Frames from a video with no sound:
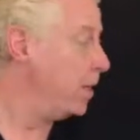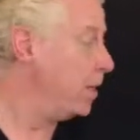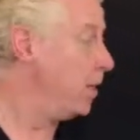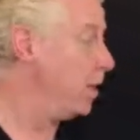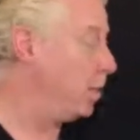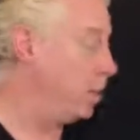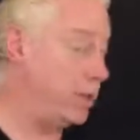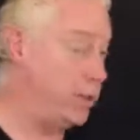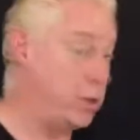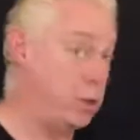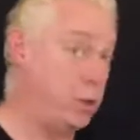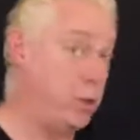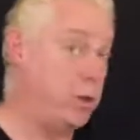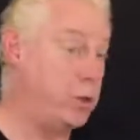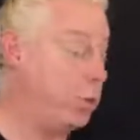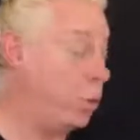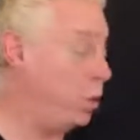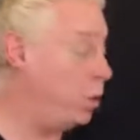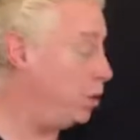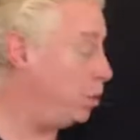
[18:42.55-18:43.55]
But it's always
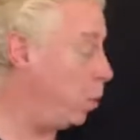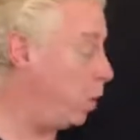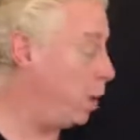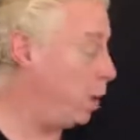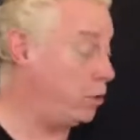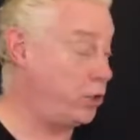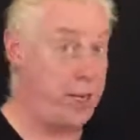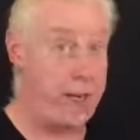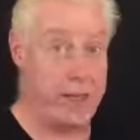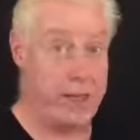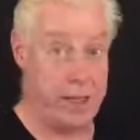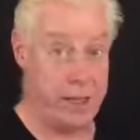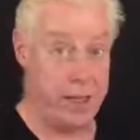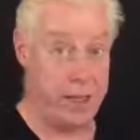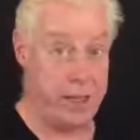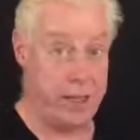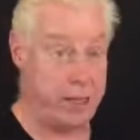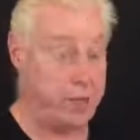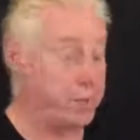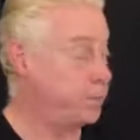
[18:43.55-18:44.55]
worthwhile checking
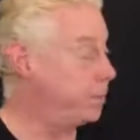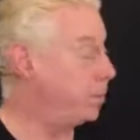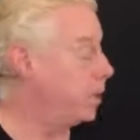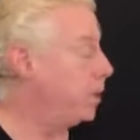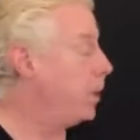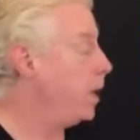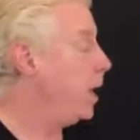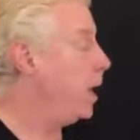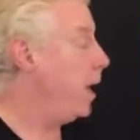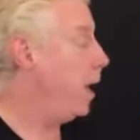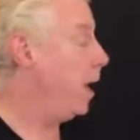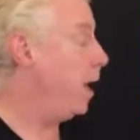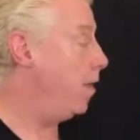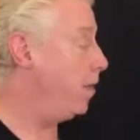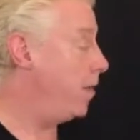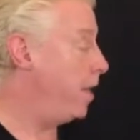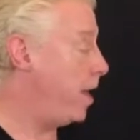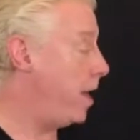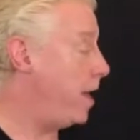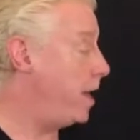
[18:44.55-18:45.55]
this. And
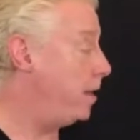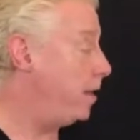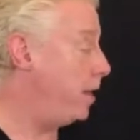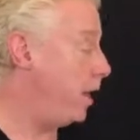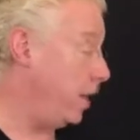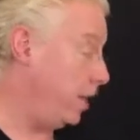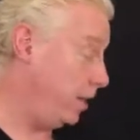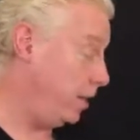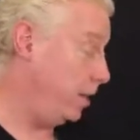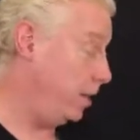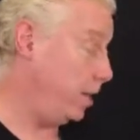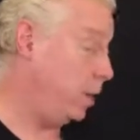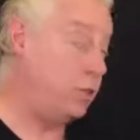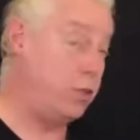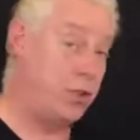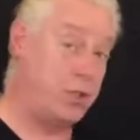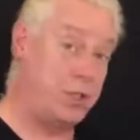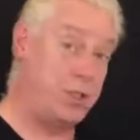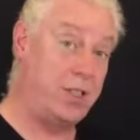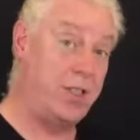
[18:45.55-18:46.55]
then,
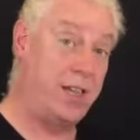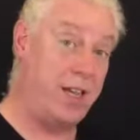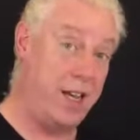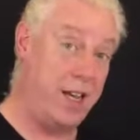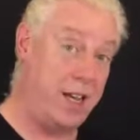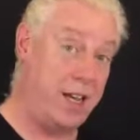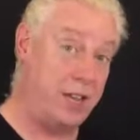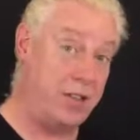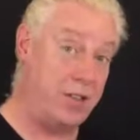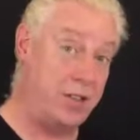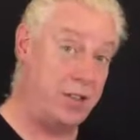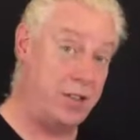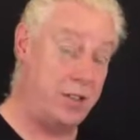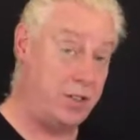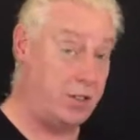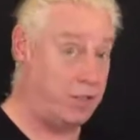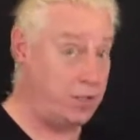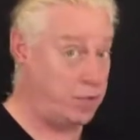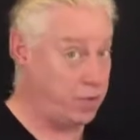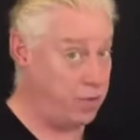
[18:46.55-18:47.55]
just in case
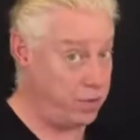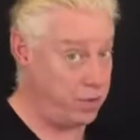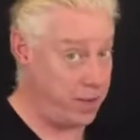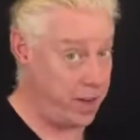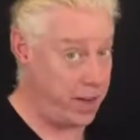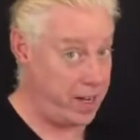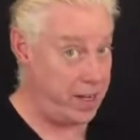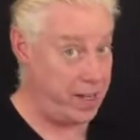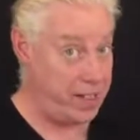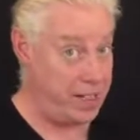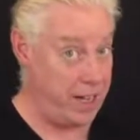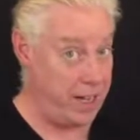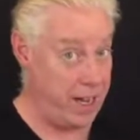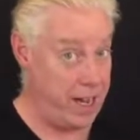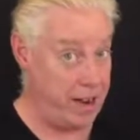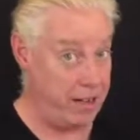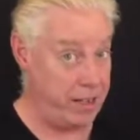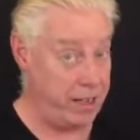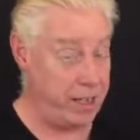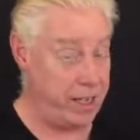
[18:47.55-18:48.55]
there's some fairly
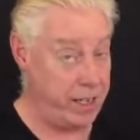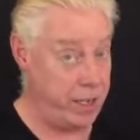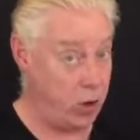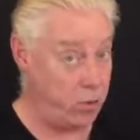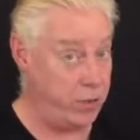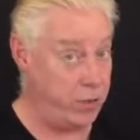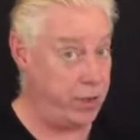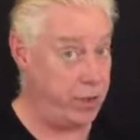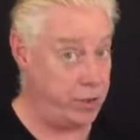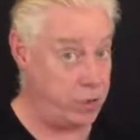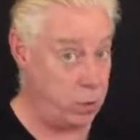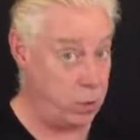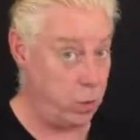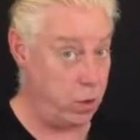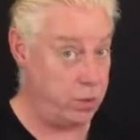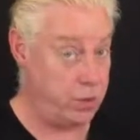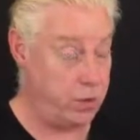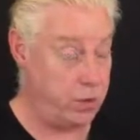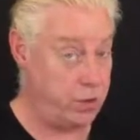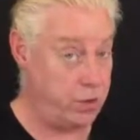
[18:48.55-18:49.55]
glaringly obvious
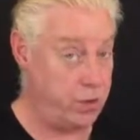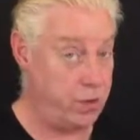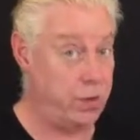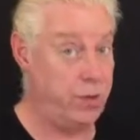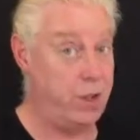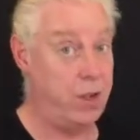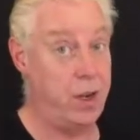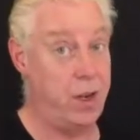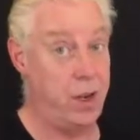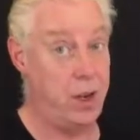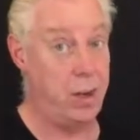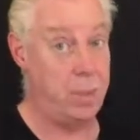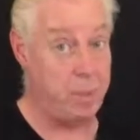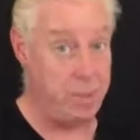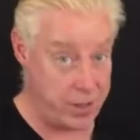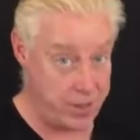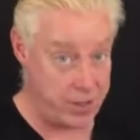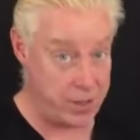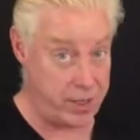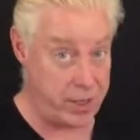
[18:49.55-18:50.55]
ones that are
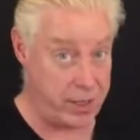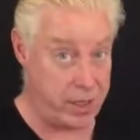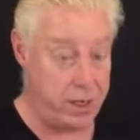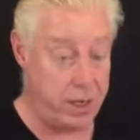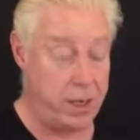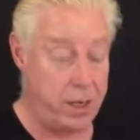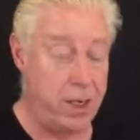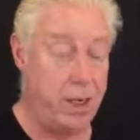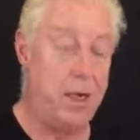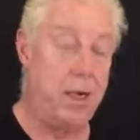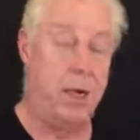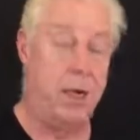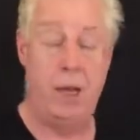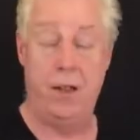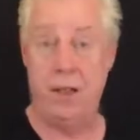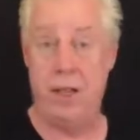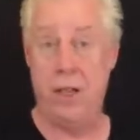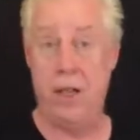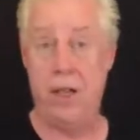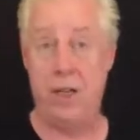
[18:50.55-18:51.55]
missing. And
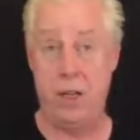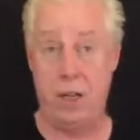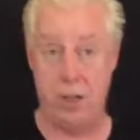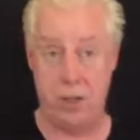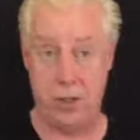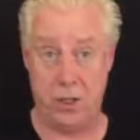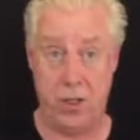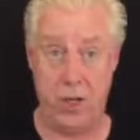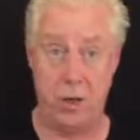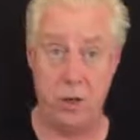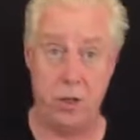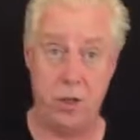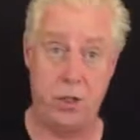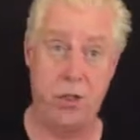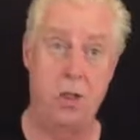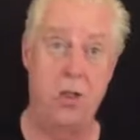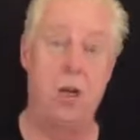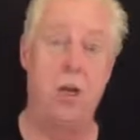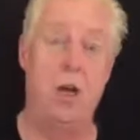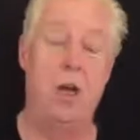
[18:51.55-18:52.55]
then as a coach
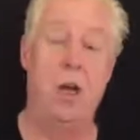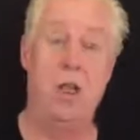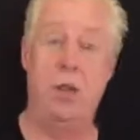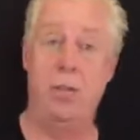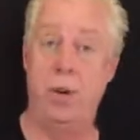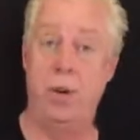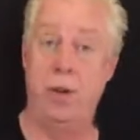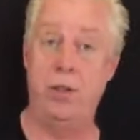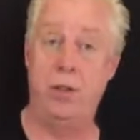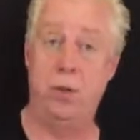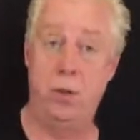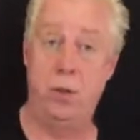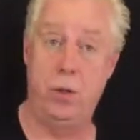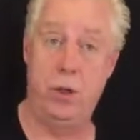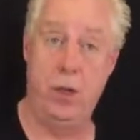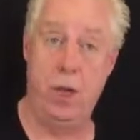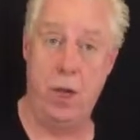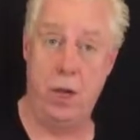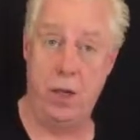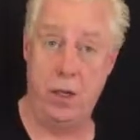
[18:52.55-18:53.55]
and the breakthrough
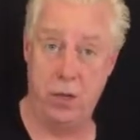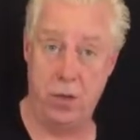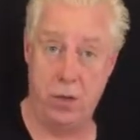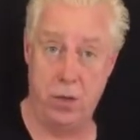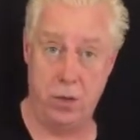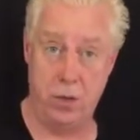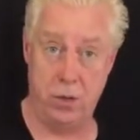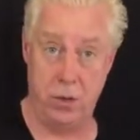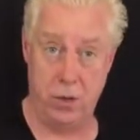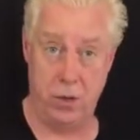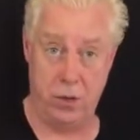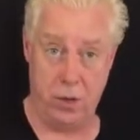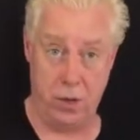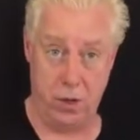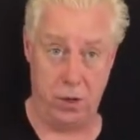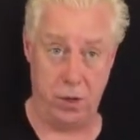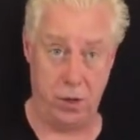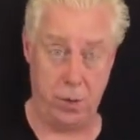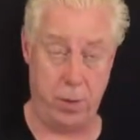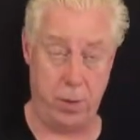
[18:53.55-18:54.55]
consultant, you've got a
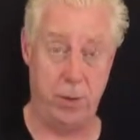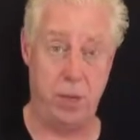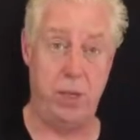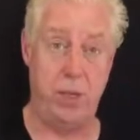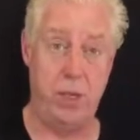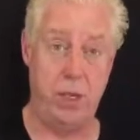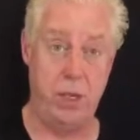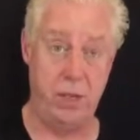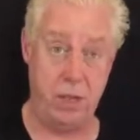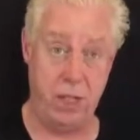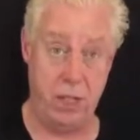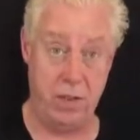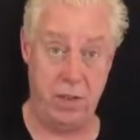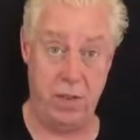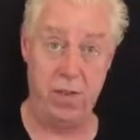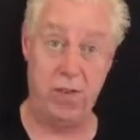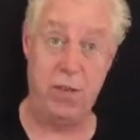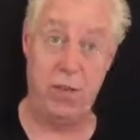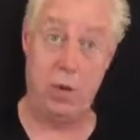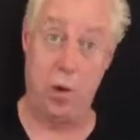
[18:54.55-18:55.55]
responsibility of
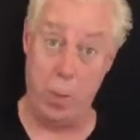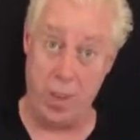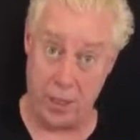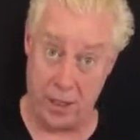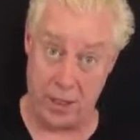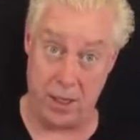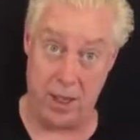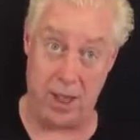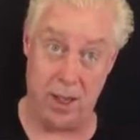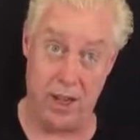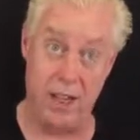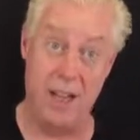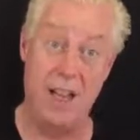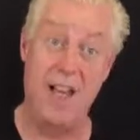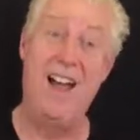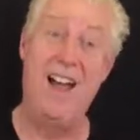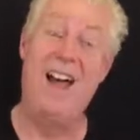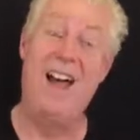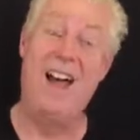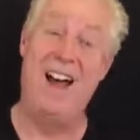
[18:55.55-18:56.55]
informing the client,
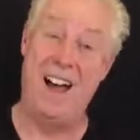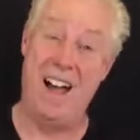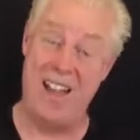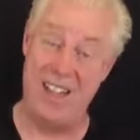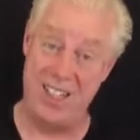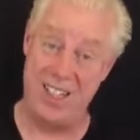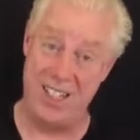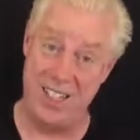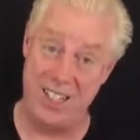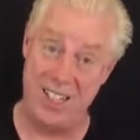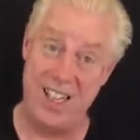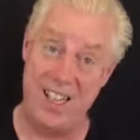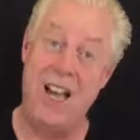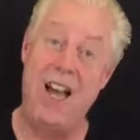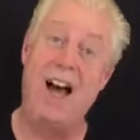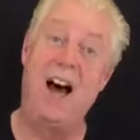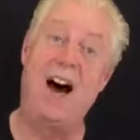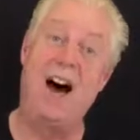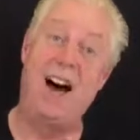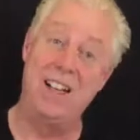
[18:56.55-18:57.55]
actually,
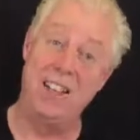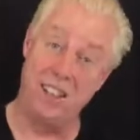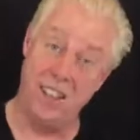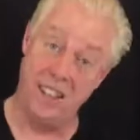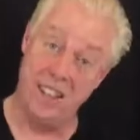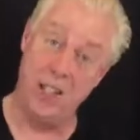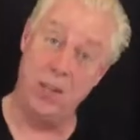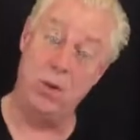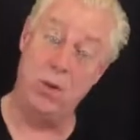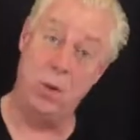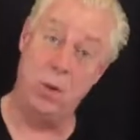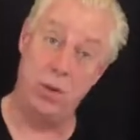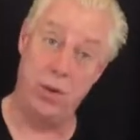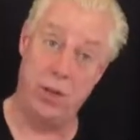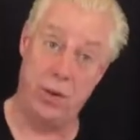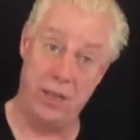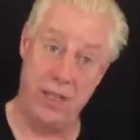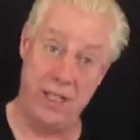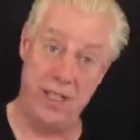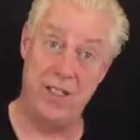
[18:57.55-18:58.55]
I think you also
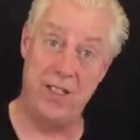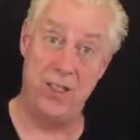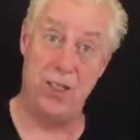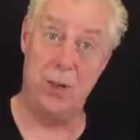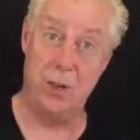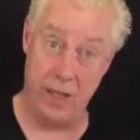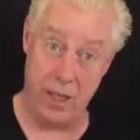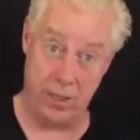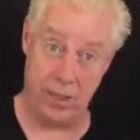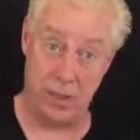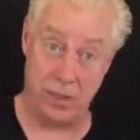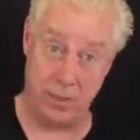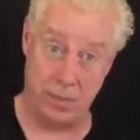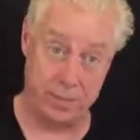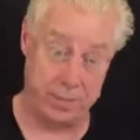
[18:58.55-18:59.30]
need to do this.